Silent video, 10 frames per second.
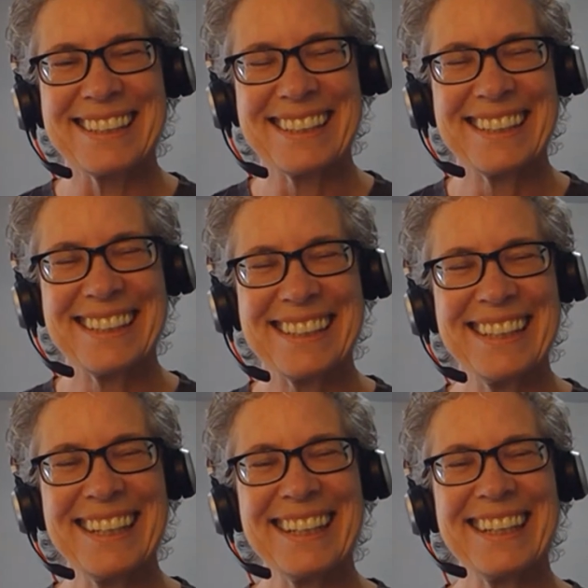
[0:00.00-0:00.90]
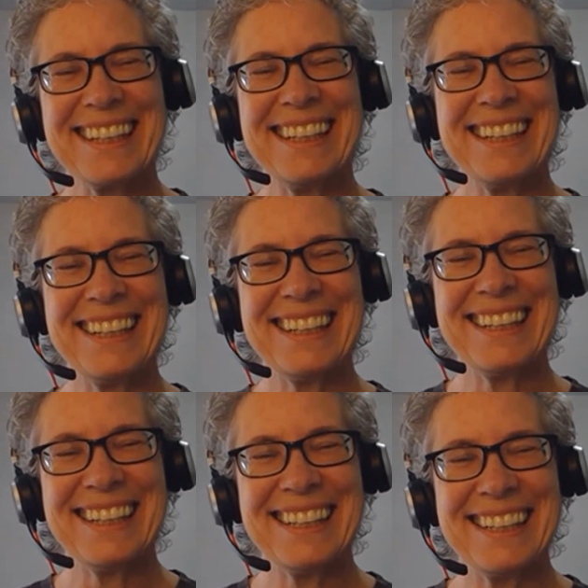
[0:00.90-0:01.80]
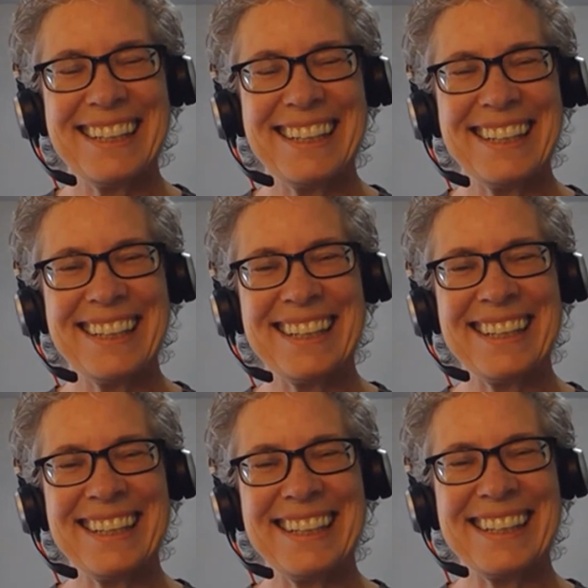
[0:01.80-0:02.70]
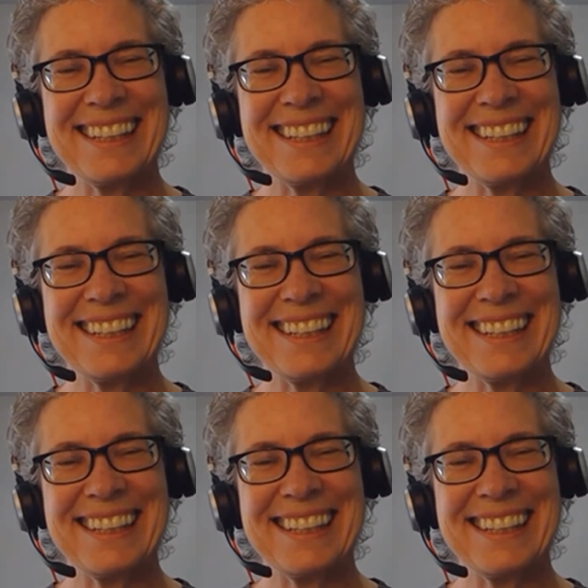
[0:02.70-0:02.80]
This person isn't speaking.